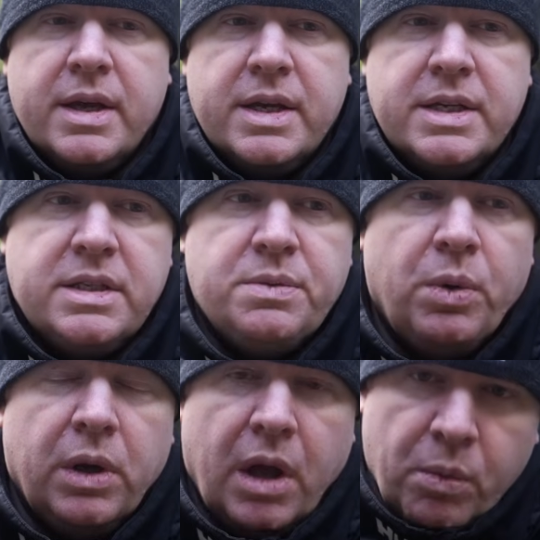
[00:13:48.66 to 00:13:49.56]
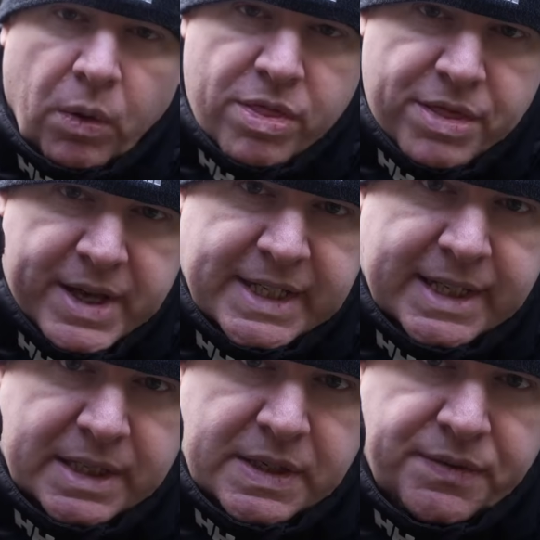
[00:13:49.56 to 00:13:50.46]
is what I want this
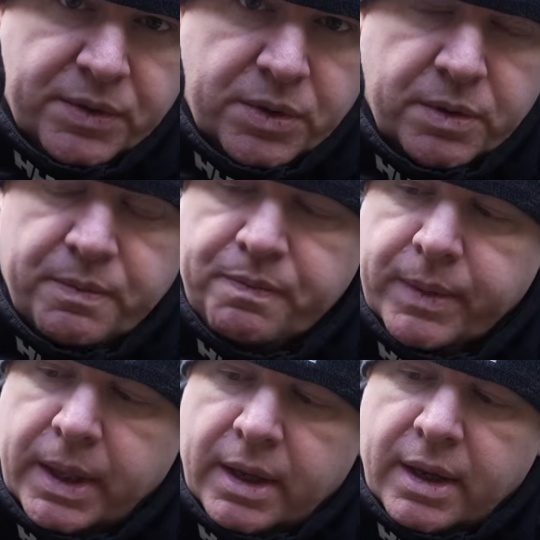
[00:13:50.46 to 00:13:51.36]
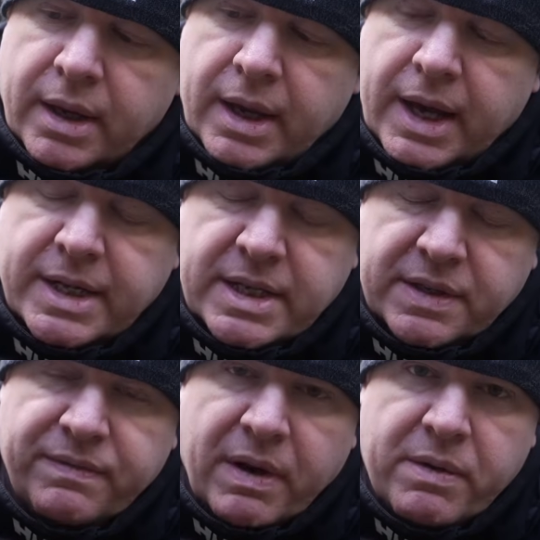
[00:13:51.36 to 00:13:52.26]
lens for, and
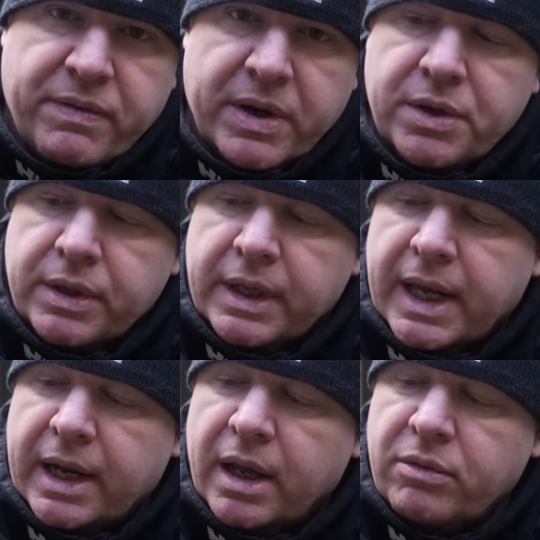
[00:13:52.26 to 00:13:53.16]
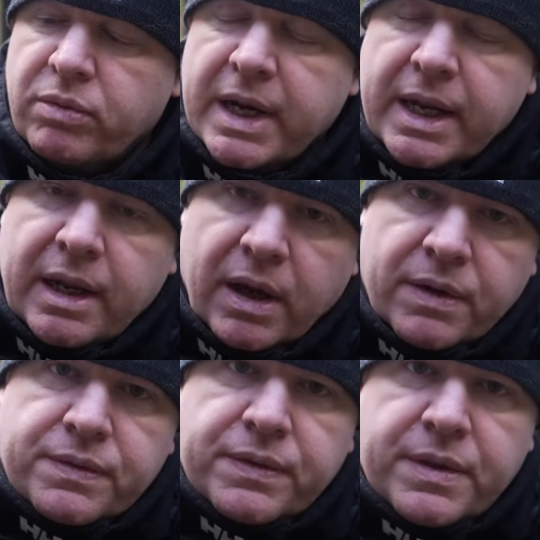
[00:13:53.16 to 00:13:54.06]
it's very, very good at it. And I really
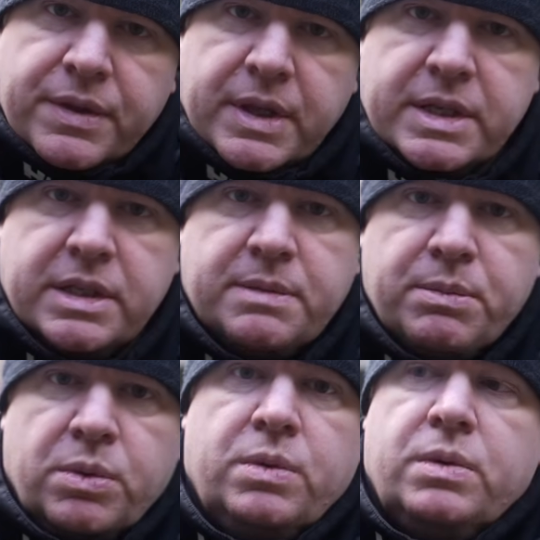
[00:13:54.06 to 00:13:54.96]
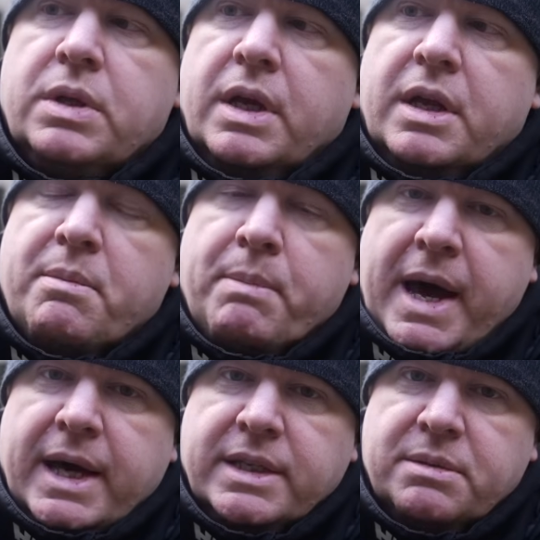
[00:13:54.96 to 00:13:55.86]
love that it's small and
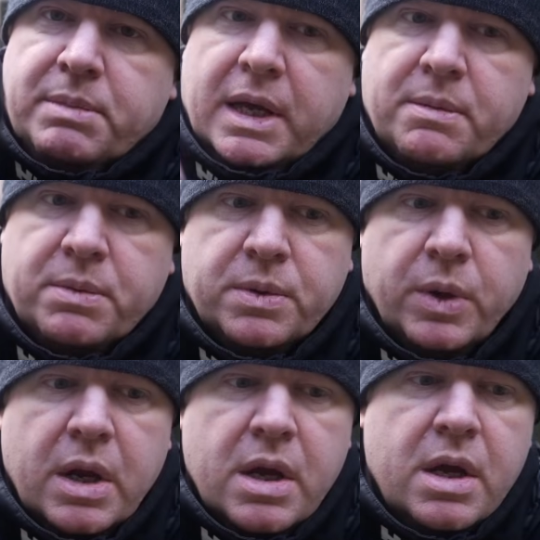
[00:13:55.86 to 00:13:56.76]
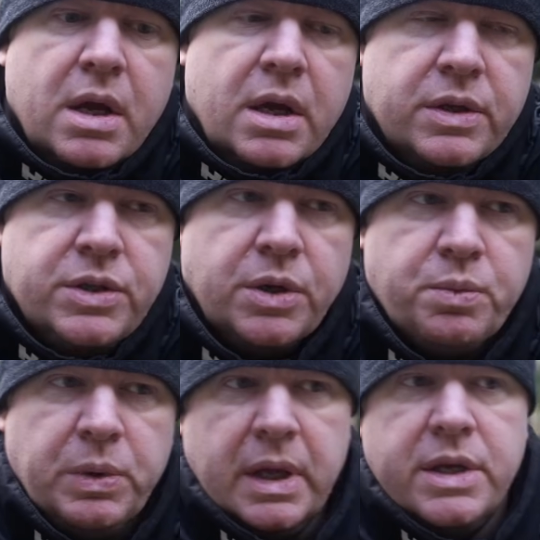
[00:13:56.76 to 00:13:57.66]
compact and packable. So
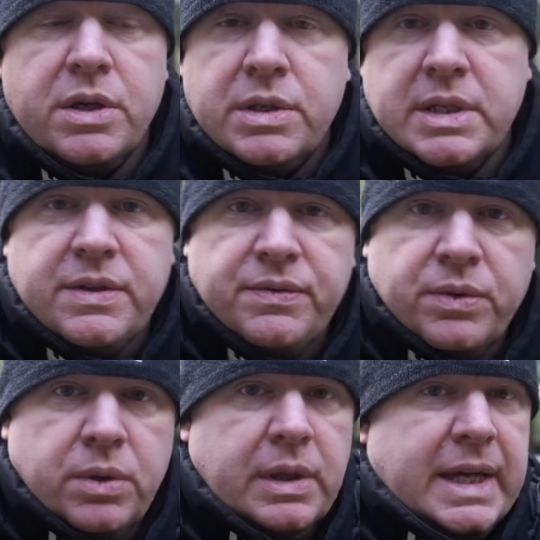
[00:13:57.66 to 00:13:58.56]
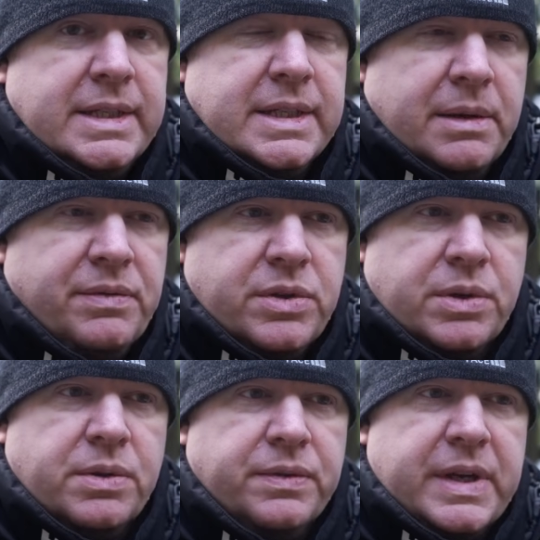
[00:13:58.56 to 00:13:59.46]
will I use this for landscape
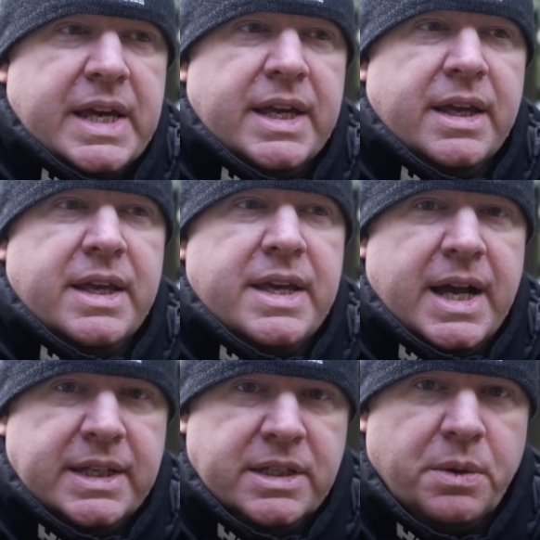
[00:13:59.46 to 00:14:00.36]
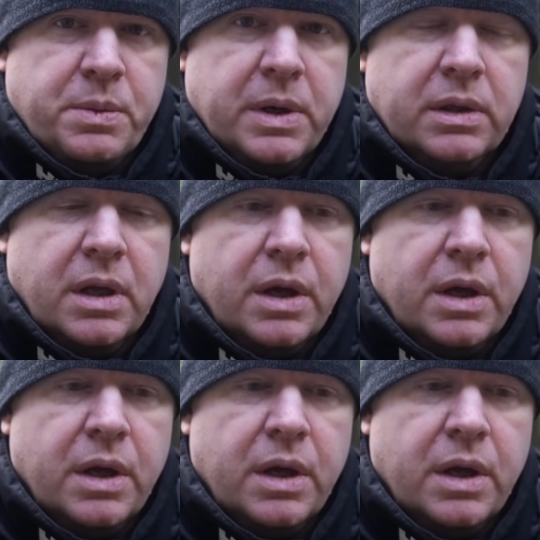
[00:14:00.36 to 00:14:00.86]
photography? Yes, I will.